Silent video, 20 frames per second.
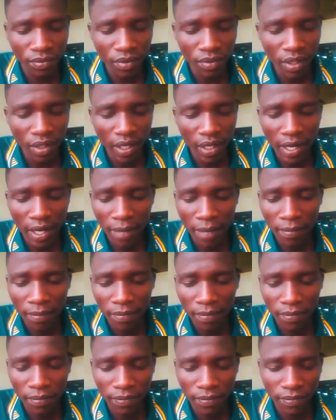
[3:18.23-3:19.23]
come.
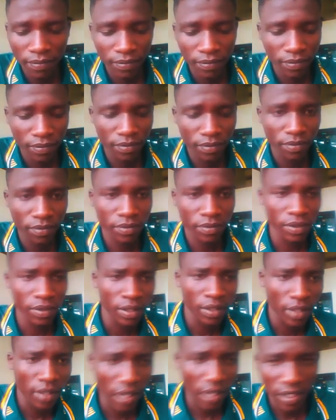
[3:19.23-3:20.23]
You
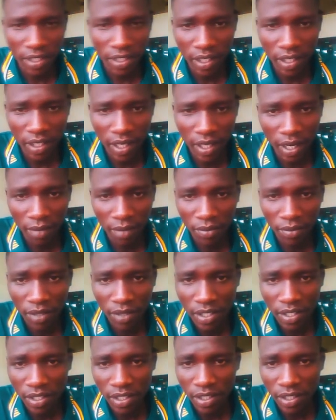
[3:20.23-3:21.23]
can say come.
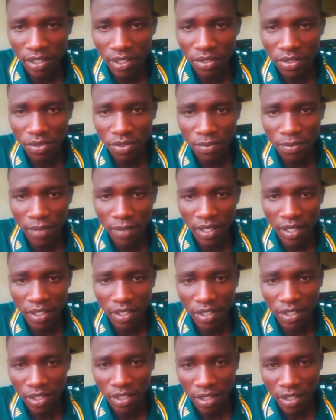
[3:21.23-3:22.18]
Translate it to Spanish.